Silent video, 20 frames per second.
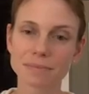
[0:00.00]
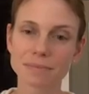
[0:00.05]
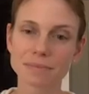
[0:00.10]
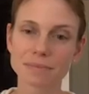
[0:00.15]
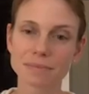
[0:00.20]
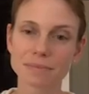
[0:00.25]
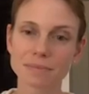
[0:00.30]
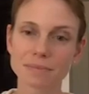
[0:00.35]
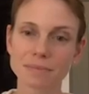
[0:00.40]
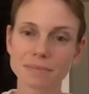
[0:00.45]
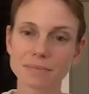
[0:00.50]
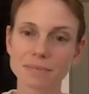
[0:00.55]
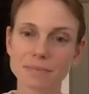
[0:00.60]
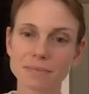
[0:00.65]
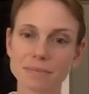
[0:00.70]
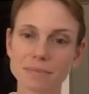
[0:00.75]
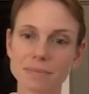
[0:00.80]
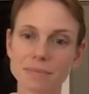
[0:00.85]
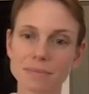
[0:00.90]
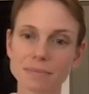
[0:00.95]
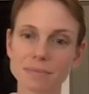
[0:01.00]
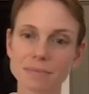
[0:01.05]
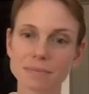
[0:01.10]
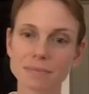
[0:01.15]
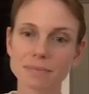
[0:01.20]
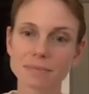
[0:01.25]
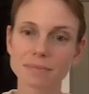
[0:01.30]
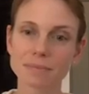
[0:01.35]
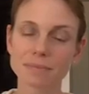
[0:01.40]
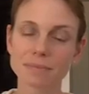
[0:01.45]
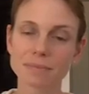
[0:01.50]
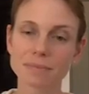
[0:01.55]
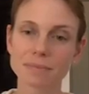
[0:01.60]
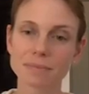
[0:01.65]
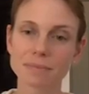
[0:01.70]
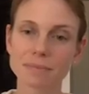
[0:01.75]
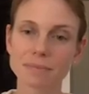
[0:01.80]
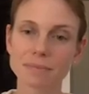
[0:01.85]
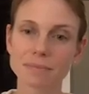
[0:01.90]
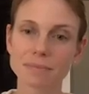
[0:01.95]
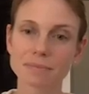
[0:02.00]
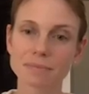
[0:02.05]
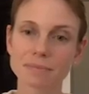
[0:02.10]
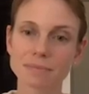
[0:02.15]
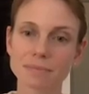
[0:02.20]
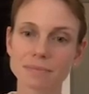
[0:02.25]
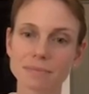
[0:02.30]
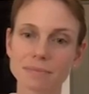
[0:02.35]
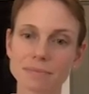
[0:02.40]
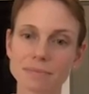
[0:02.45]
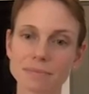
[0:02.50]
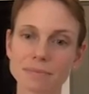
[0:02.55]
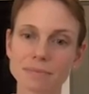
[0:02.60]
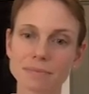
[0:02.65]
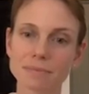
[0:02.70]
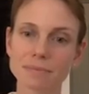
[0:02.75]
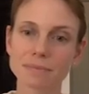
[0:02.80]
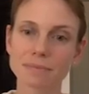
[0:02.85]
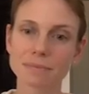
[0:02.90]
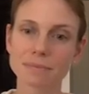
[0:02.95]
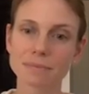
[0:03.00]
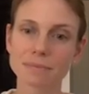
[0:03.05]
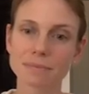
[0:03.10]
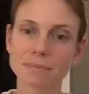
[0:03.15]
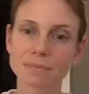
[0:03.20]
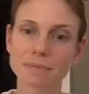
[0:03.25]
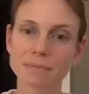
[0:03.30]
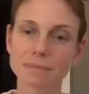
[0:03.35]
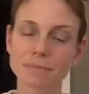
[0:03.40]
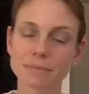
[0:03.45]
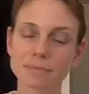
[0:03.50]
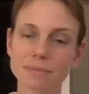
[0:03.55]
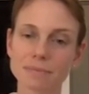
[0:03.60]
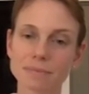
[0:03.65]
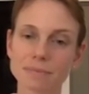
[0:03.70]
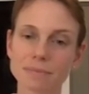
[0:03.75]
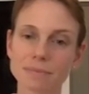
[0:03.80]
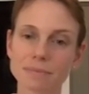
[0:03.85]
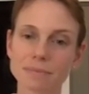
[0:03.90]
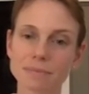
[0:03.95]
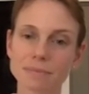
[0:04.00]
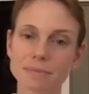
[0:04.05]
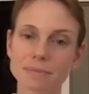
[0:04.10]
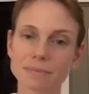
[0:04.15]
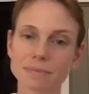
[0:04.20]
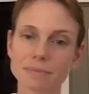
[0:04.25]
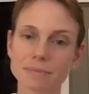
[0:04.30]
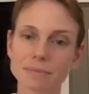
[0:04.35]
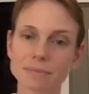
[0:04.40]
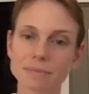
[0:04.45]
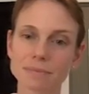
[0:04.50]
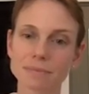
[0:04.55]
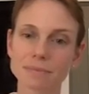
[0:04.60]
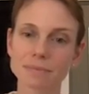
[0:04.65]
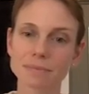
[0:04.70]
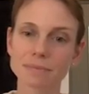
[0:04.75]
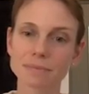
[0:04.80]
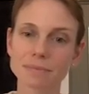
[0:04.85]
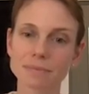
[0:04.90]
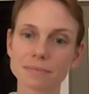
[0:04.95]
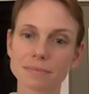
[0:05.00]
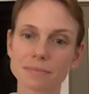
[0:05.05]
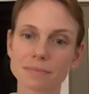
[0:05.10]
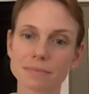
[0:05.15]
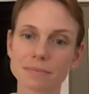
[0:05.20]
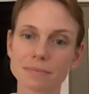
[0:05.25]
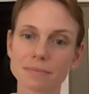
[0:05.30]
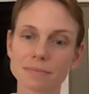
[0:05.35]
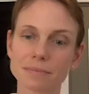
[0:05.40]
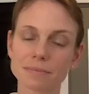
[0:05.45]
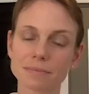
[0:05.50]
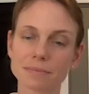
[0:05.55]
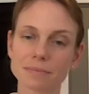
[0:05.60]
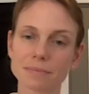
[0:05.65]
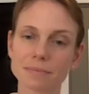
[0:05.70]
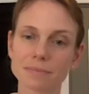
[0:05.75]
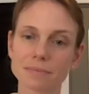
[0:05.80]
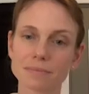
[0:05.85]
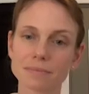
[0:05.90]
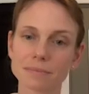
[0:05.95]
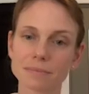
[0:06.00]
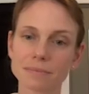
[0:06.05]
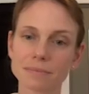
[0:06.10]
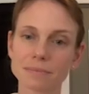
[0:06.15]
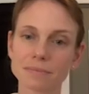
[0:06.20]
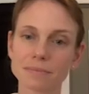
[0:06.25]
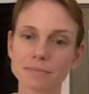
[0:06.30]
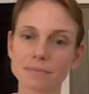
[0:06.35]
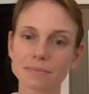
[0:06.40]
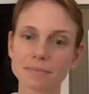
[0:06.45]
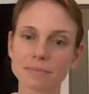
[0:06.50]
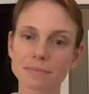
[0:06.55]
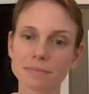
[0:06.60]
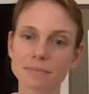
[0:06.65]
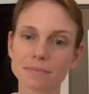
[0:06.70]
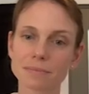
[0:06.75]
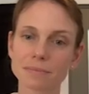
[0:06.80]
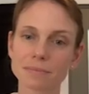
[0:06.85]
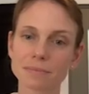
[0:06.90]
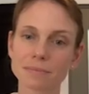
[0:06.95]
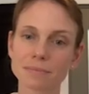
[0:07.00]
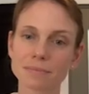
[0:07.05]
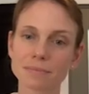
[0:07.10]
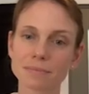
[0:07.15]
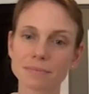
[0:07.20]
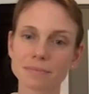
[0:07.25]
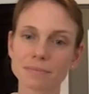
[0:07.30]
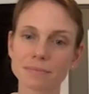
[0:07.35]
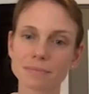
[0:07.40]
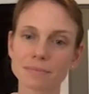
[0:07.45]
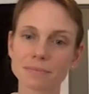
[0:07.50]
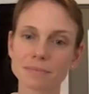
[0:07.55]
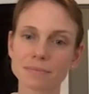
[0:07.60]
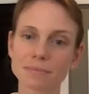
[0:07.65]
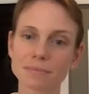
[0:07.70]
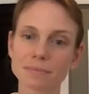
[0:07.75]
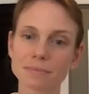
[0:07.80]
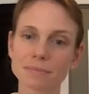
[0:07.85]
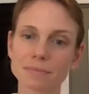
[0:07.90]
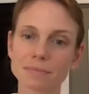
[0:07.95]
The person shown says nothing.